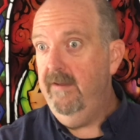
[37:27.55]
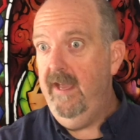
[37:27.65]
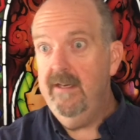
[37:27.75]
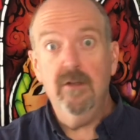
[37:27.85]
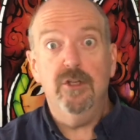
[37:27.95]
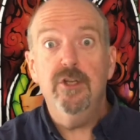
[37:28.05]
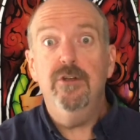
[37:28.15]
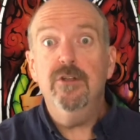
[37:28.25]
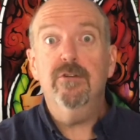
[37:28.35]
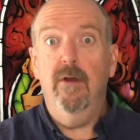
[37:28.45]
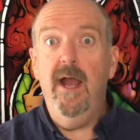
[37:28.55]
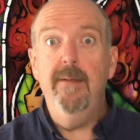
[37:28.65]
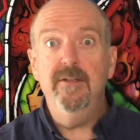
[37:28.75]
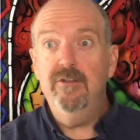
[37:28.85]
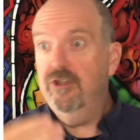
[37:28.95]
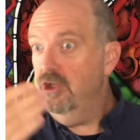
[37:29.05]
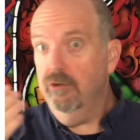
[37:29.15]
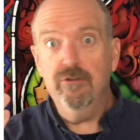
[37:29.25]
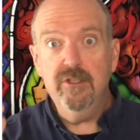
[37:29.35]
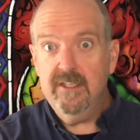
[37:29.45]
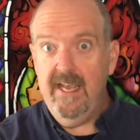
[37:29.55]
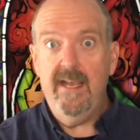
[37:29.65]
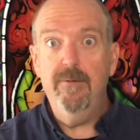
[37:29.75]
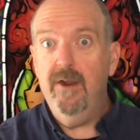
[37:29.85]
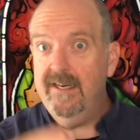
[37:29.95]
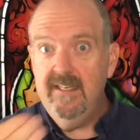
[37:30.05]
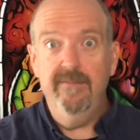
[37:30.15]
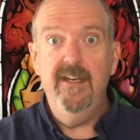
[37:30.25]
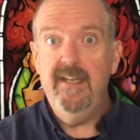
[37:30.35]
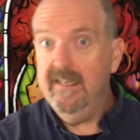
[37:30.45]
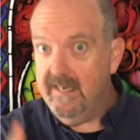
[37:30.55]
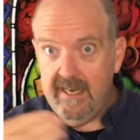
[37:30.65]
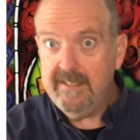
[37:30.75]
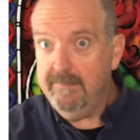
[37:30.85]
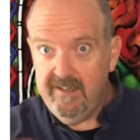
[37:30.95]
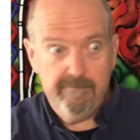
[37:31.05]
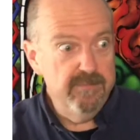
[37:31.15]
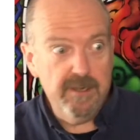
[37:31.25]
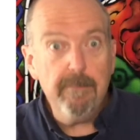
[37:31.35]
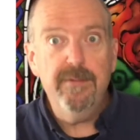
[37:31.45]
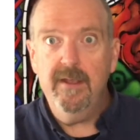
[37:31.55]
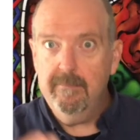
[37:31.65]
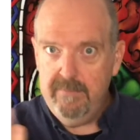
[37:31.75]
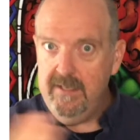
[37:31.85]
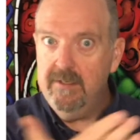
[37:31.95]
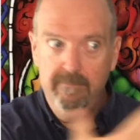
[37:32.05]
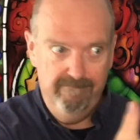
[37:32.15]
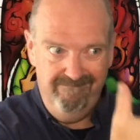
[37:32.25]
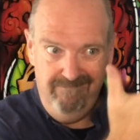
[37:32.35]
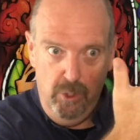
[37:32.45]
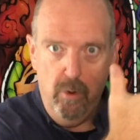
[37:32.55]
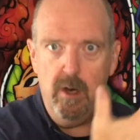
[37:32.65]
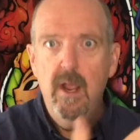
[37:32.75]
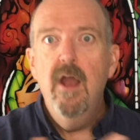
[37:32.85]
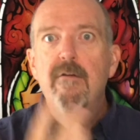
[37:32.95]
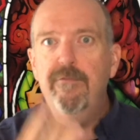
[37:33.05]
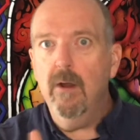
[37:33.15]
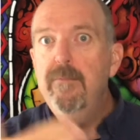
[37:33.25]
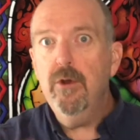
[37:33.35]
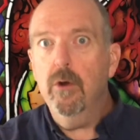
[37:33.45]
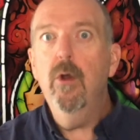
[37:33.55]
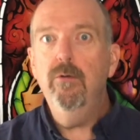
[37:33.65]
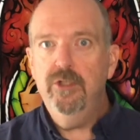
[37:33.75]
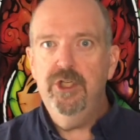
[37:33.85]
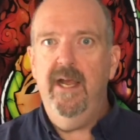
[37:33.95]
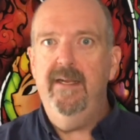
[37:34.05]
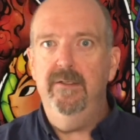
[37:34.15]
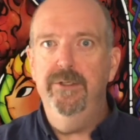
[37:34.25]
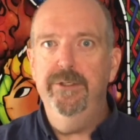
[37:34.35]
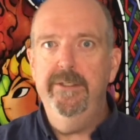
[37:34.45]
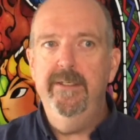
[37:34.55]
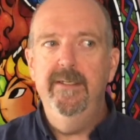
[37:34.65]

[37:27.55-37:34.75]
And can you describe a children's game or activity, something, piece of lore from your own childhood?